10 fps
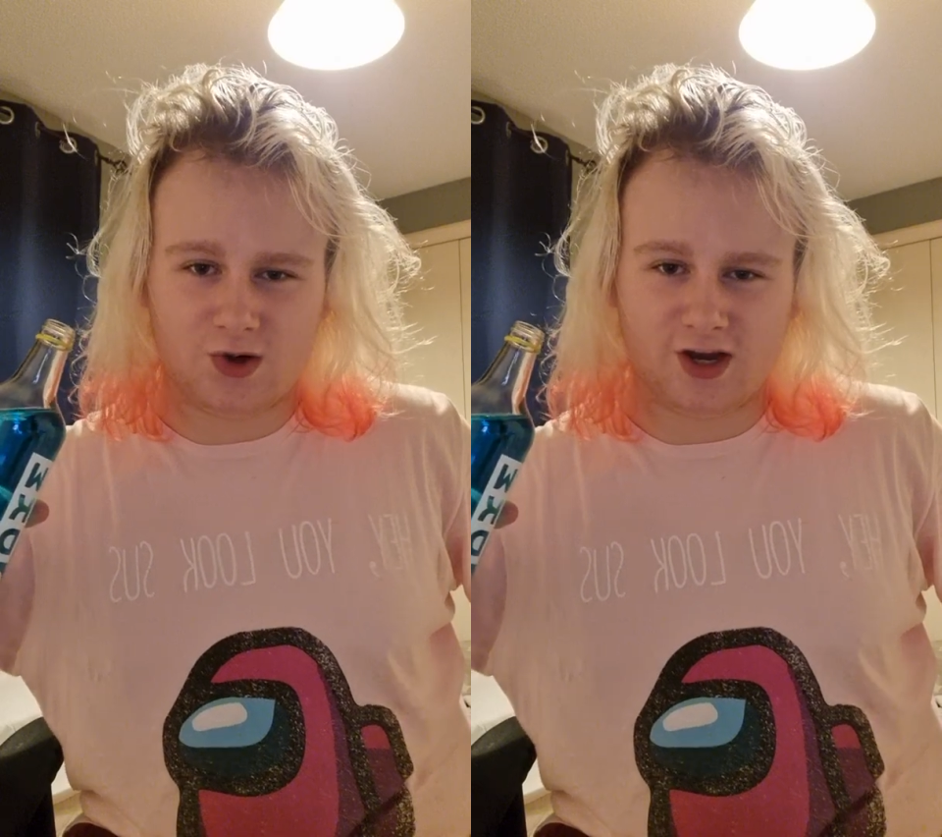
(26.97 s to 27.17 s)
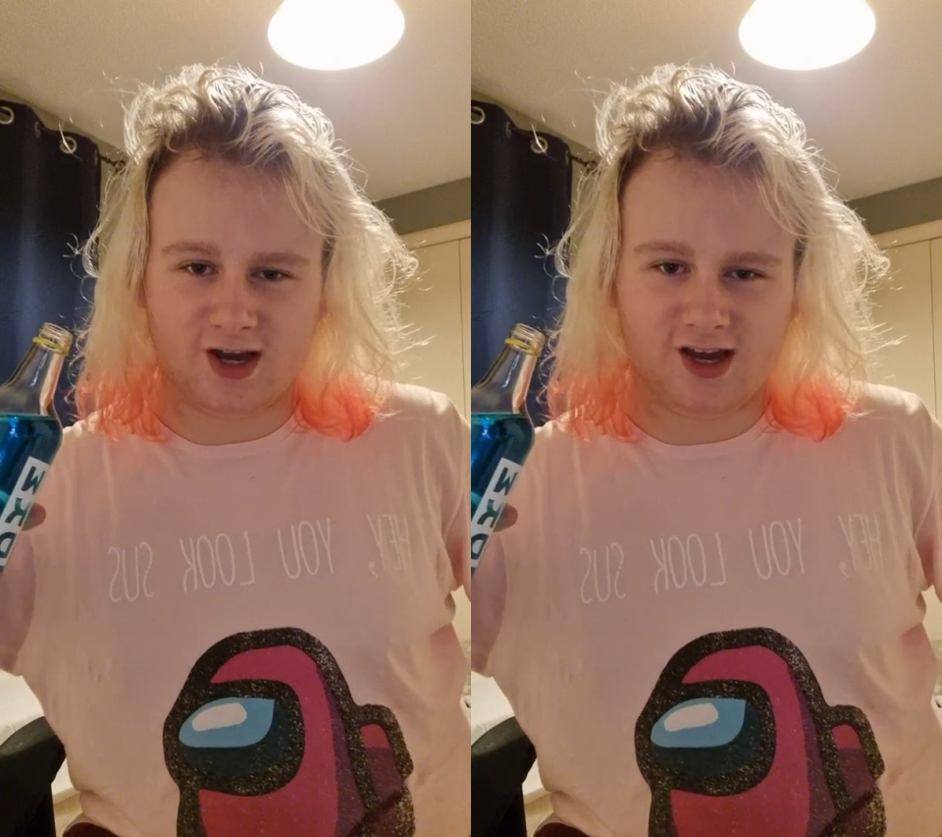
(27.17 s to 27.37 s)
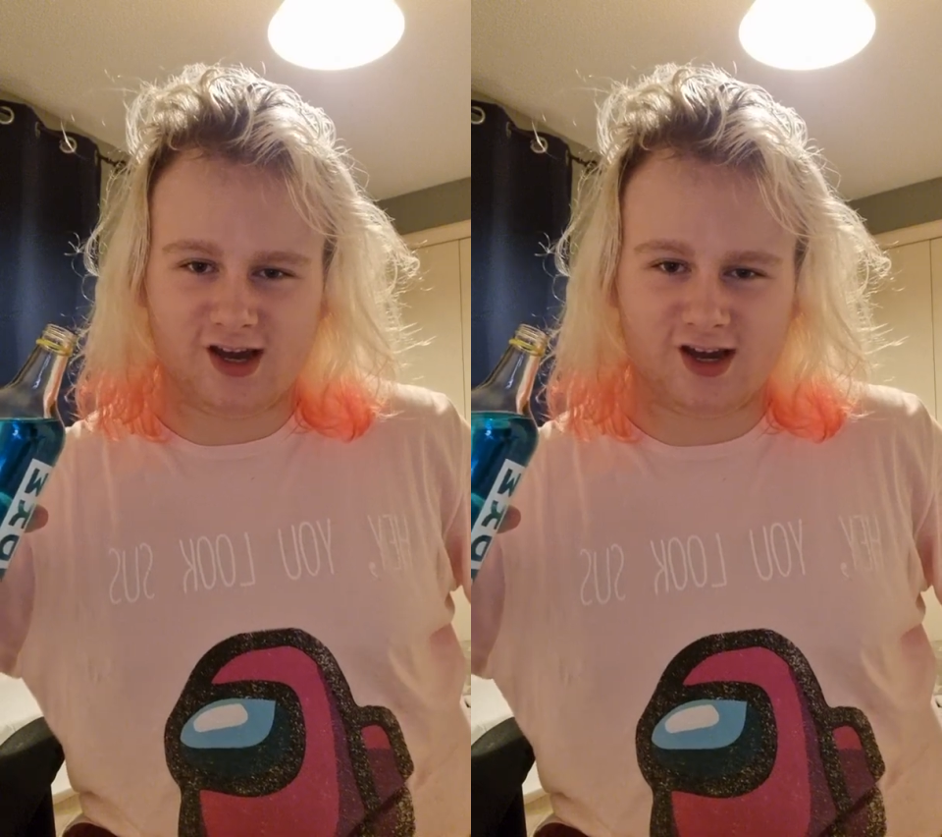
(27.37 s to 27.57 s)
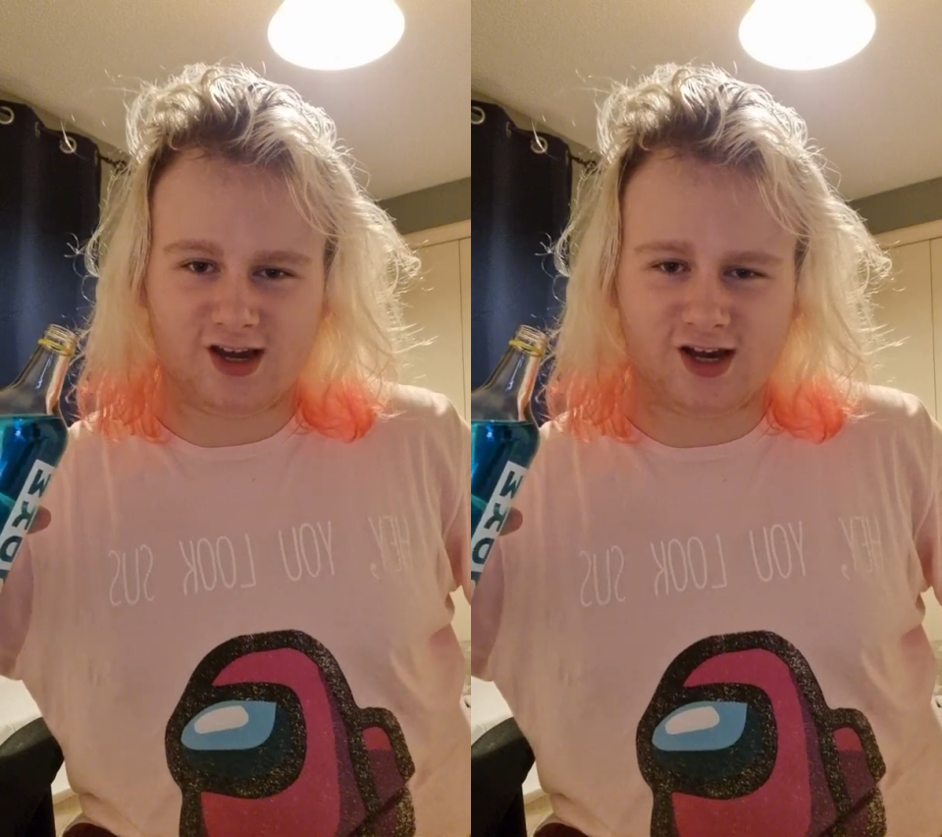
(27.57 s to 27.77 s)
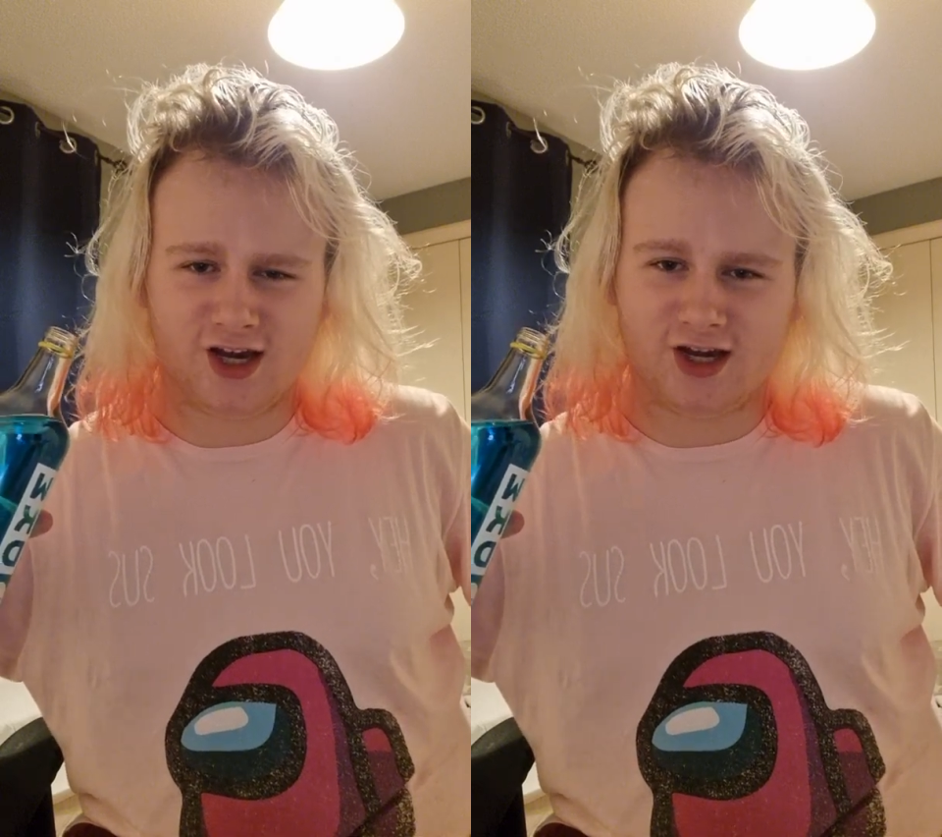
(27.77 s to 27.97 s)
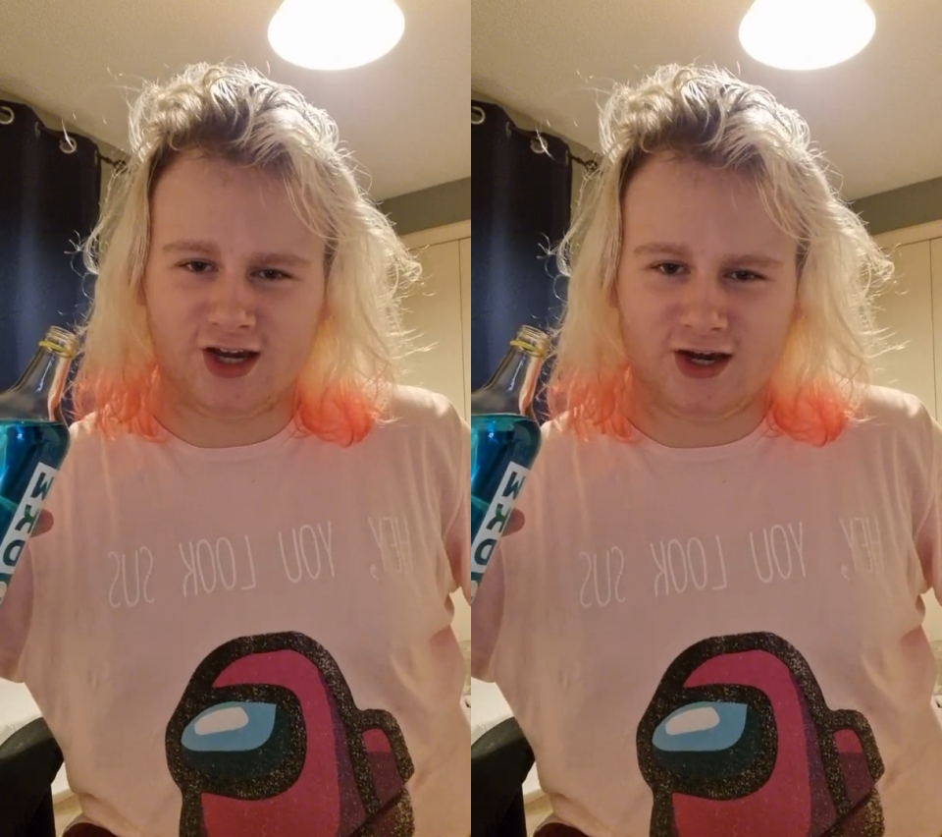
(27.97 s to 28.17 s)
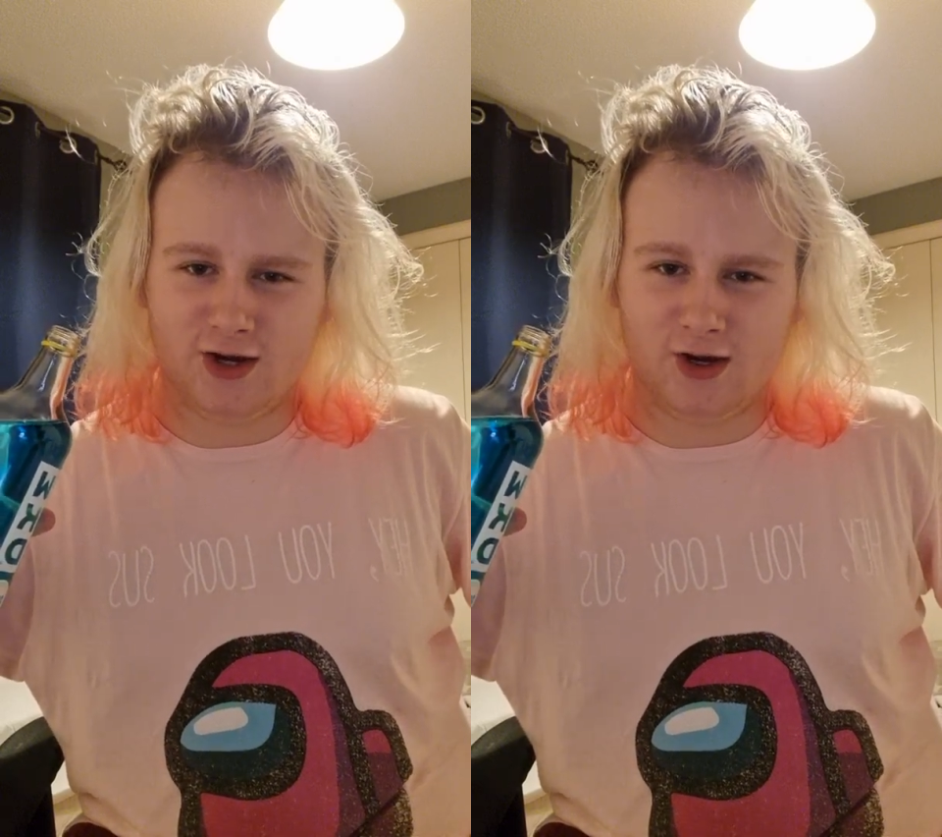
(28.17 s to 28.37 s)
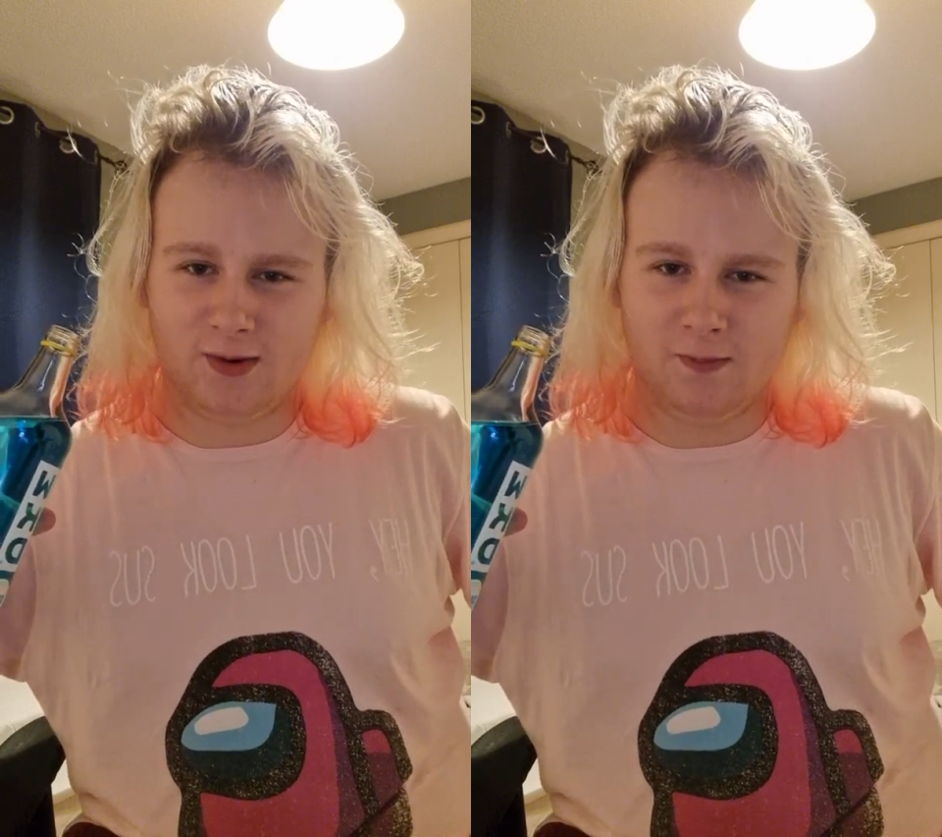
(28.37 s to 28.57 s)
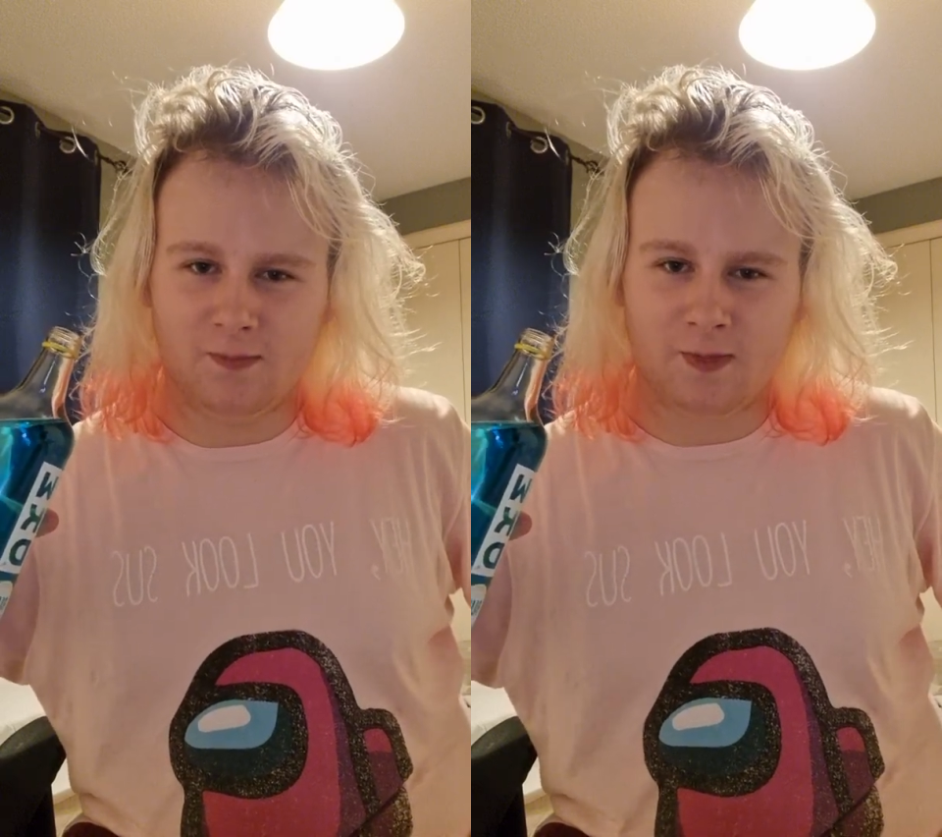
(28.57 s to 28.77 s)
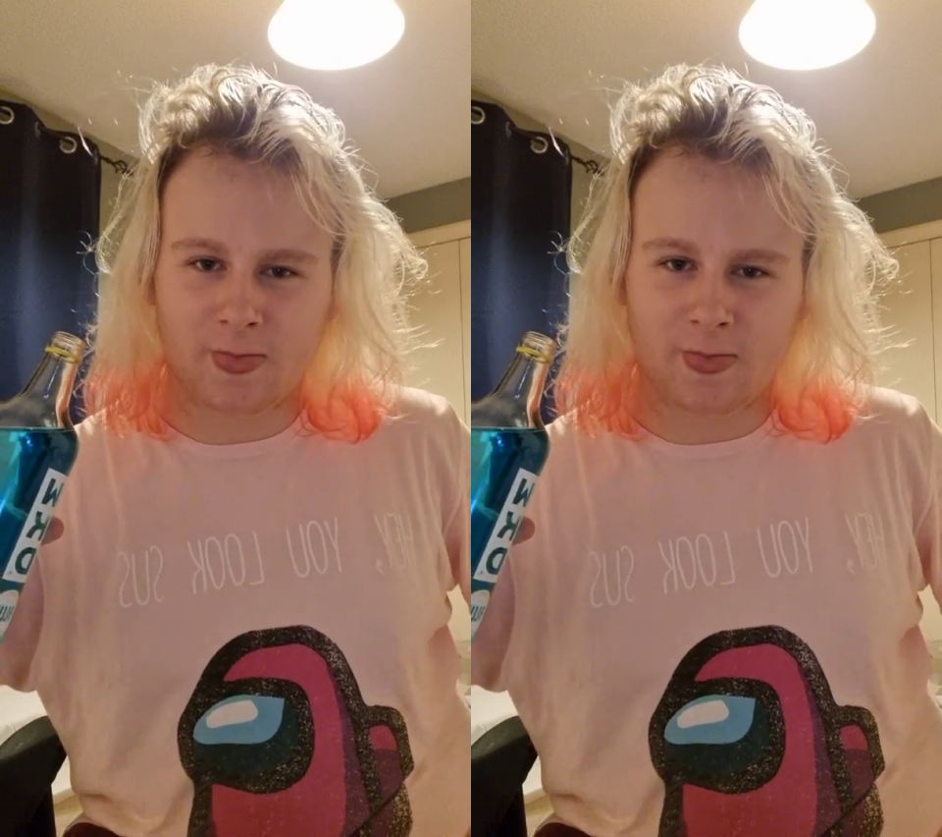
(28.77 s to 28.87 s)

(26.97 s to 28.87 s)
hear him